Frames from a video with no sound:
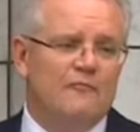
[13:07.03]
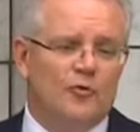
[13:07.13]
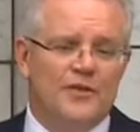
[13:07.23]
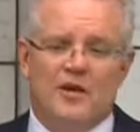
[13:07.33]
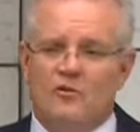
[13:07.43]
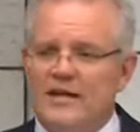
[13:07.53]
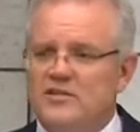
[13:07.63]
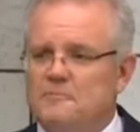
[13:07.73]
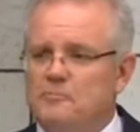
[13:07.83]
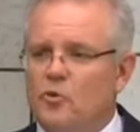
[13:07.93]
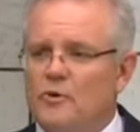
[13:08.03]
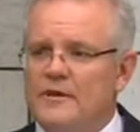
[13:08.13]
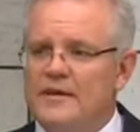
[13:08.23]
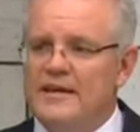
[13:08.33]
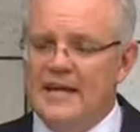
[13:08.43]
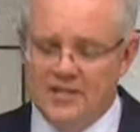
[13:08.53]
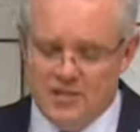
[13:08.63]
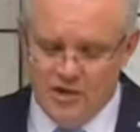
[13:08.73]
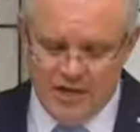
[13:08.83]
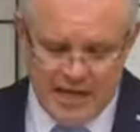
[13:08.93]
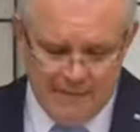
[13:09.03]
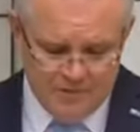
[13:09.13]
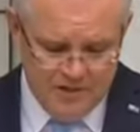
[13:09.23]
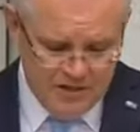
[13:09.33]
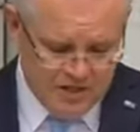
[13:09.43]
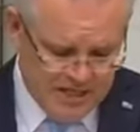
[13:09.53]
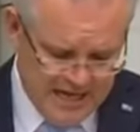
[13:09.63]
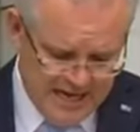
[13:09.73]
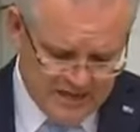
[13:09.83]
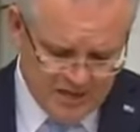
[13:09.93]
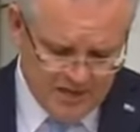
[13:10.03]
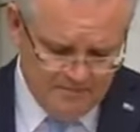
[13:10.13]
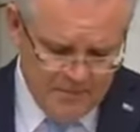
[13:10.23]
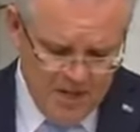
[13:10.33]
for their great support in turning up to this task.